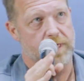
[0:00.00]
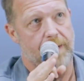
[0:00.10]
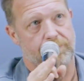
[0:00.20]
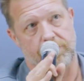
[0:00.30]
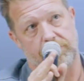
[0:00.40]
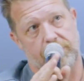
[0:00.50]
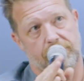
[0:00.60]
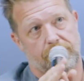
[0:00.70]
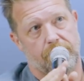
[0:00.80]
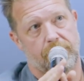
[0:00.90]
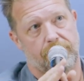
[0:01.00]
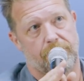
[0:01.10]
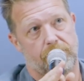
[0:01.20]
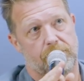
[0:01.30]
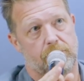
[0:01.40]
chapters for the
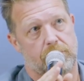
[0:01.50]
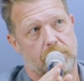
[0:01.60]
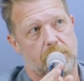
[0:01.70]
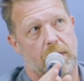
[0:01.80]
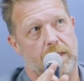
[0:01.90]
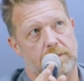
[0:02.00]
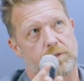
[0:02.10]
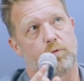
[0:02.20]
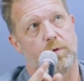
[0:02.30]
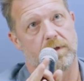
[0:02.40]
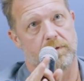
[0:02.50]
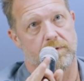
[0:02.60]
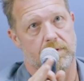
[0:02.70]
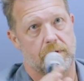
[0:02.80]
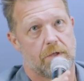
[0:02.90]
first uh, two reels.